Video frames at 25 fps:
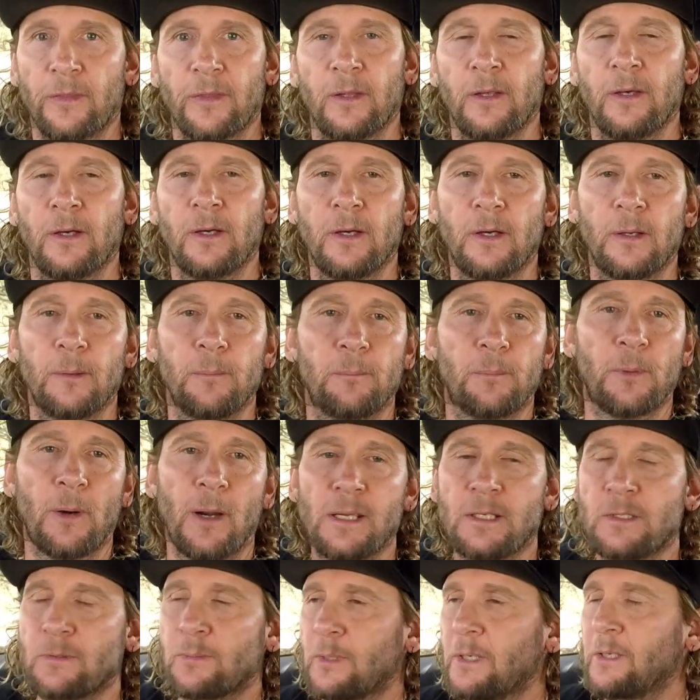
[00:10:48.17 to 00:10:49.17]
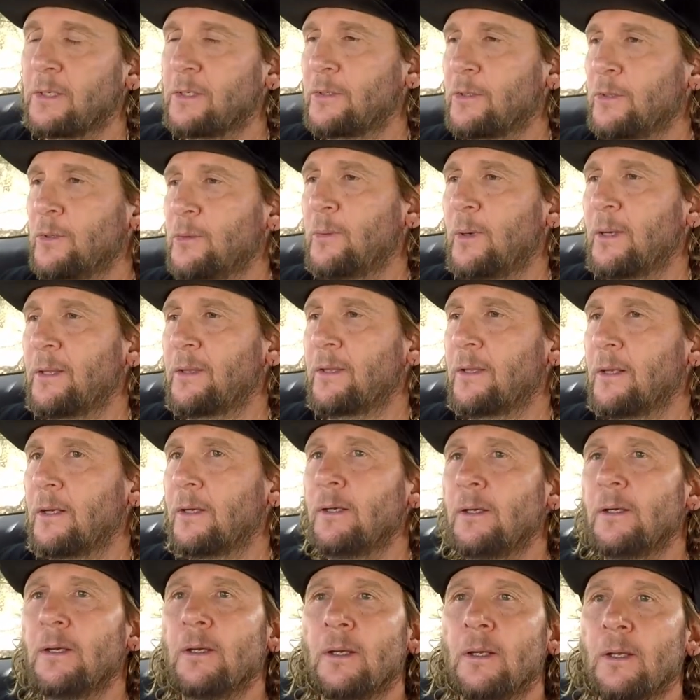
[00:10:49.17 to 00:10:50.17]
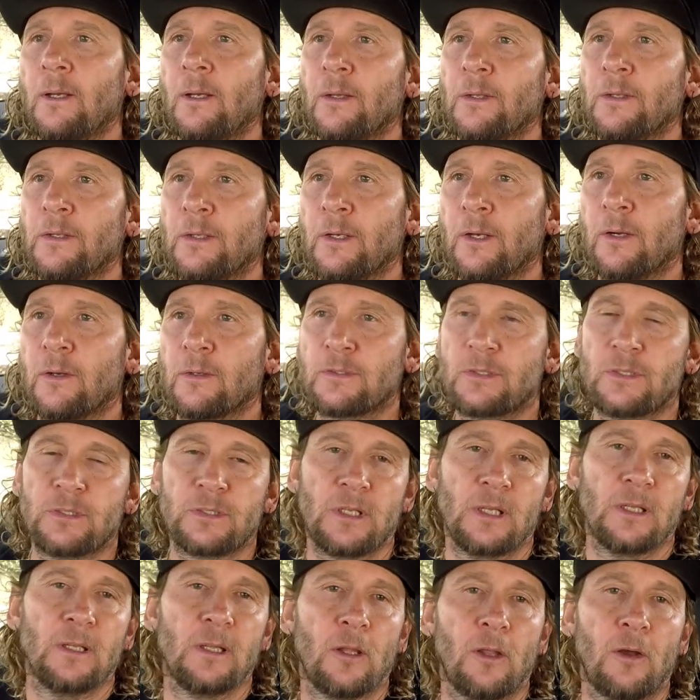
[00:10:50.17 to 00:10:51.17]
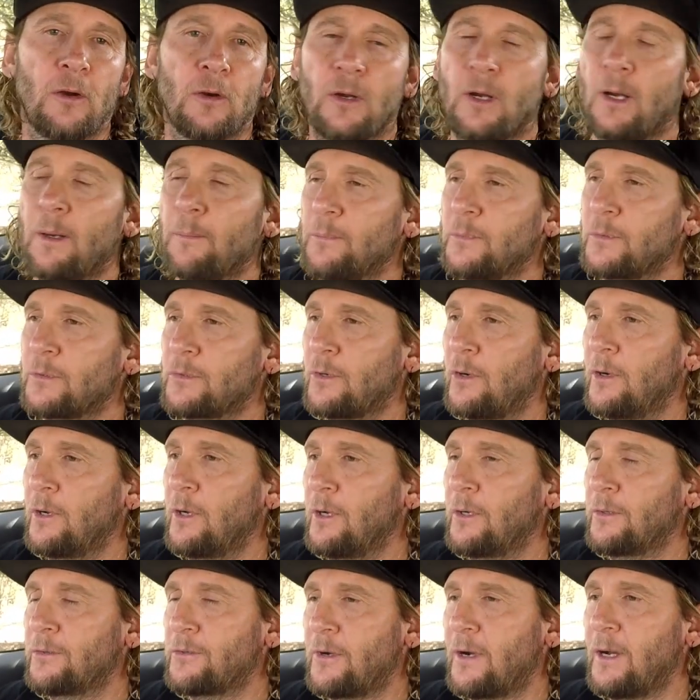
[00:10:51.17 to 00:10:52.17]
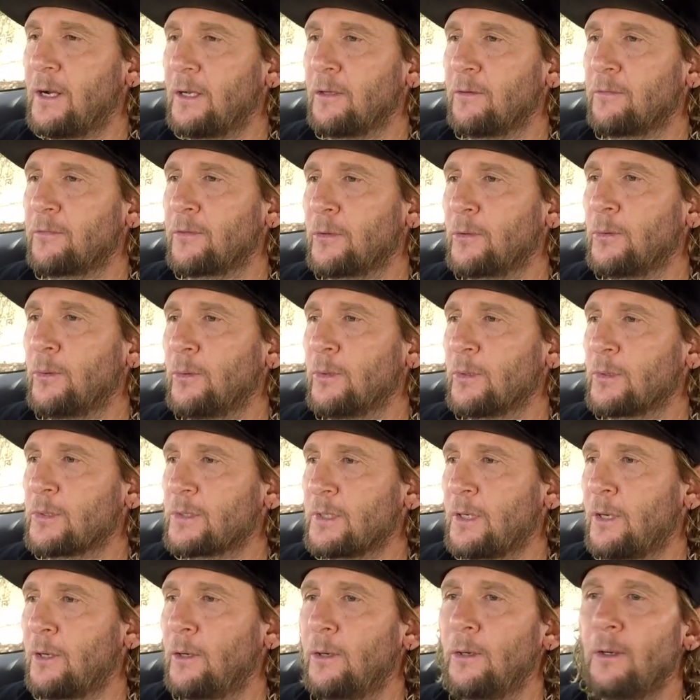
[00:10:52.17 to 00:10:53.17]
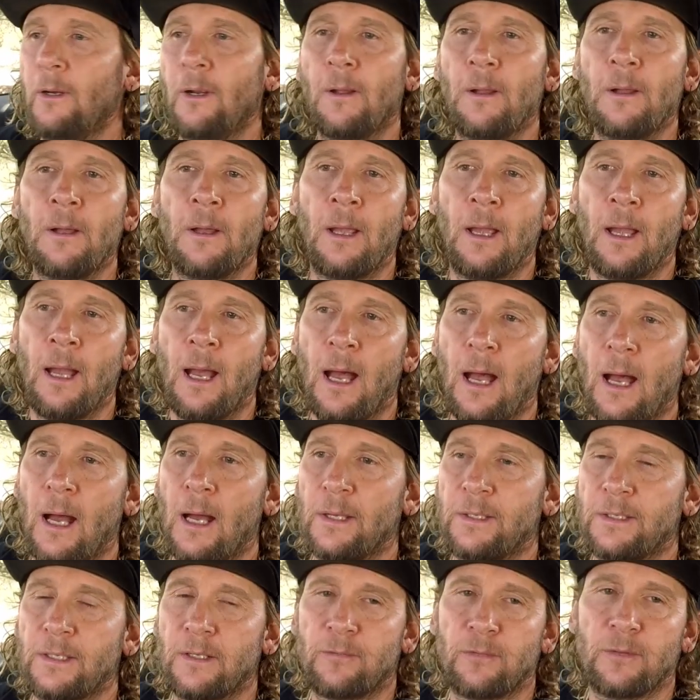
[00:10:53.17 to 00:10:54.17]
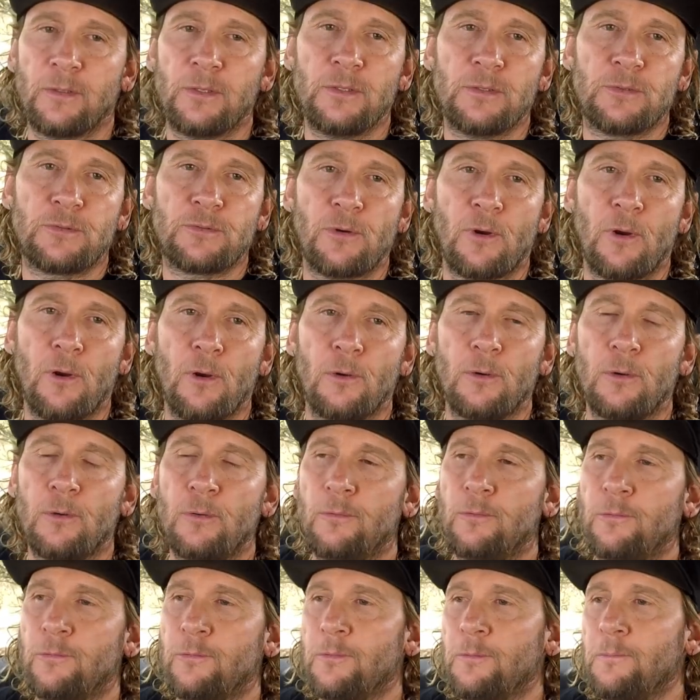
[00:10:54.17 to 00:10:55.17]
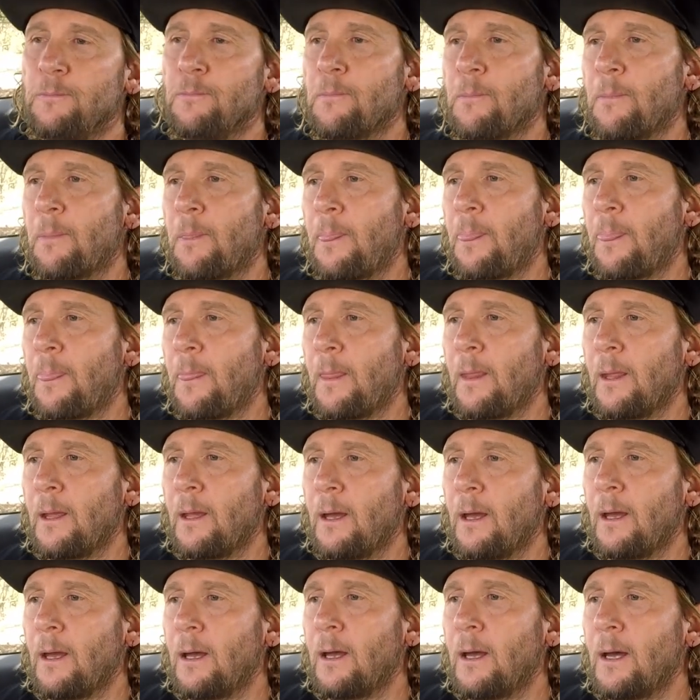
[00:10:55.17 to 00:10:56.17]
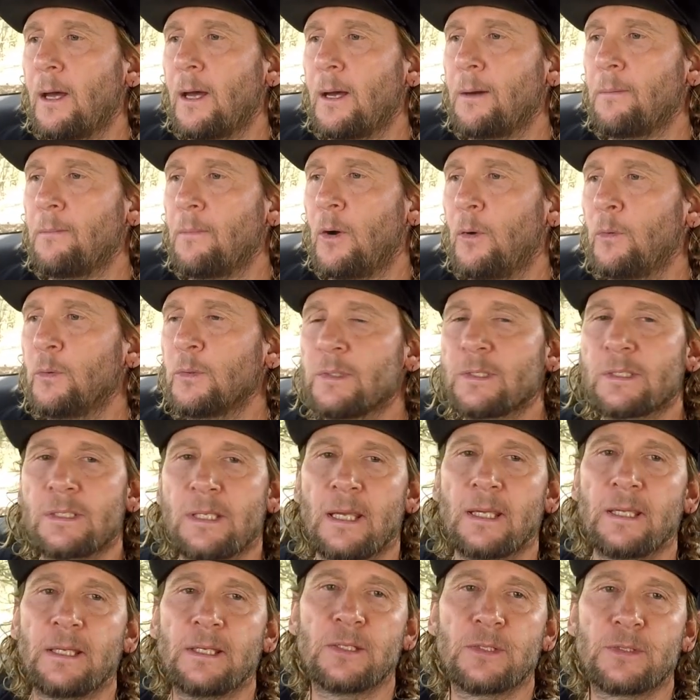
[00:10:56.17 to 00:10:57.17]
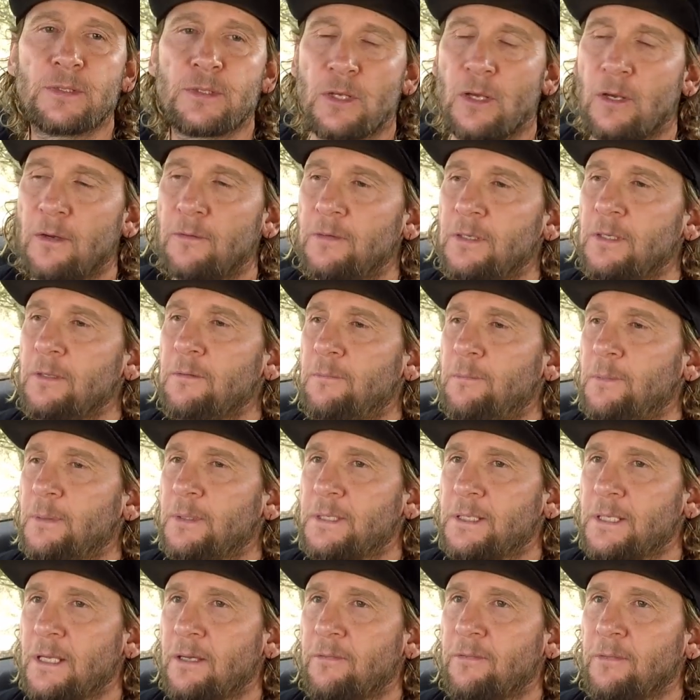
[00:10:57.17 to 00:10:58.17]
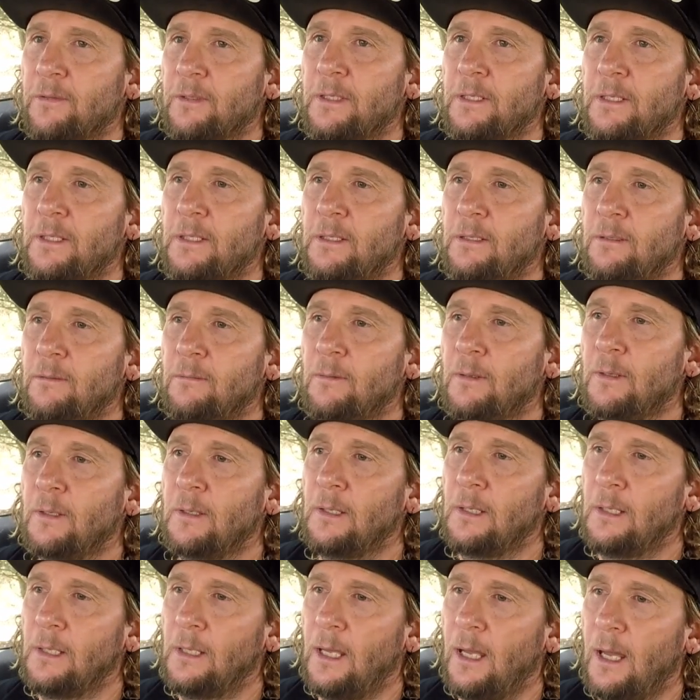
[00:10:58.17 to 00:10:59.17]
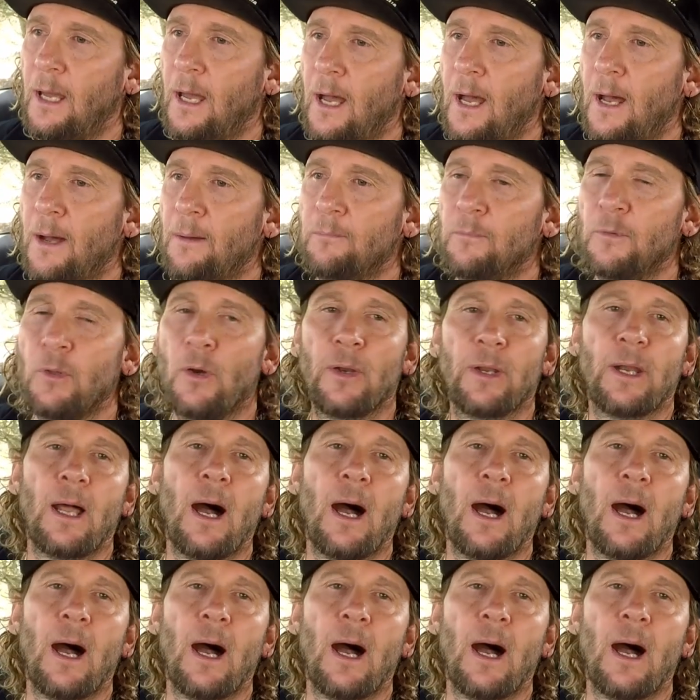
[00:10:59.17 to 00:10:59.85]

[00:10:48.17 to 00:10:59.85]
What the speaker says: the brakes were going to do, whether, you know, I was just going to lock up and trail off the course. So definitely drove, I wouldn't say conservative, but definitely not